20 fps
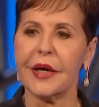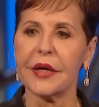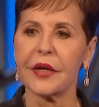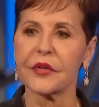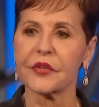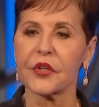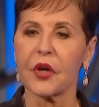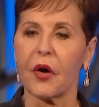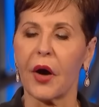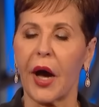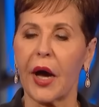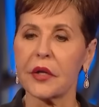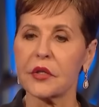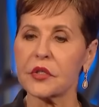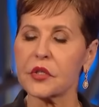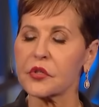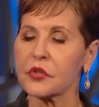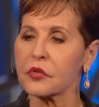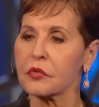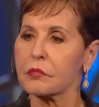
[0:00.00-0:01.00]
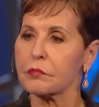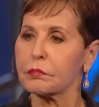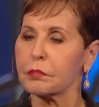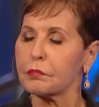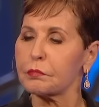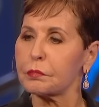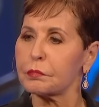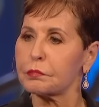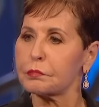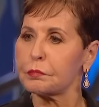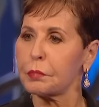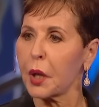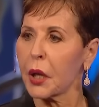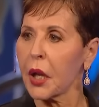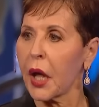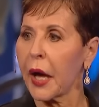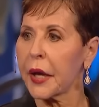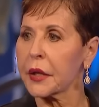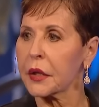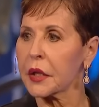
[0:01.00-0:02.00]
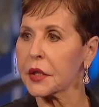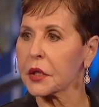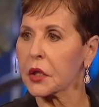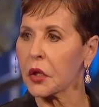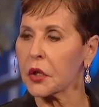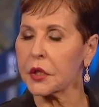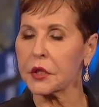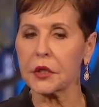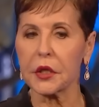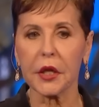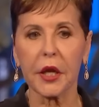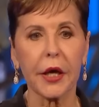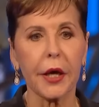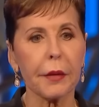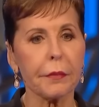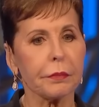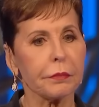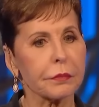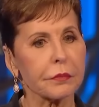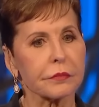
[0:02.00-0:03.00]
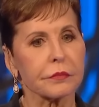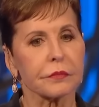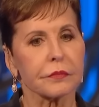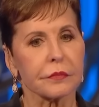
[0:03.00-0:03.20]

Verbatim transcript: And so I just politely cleaned it up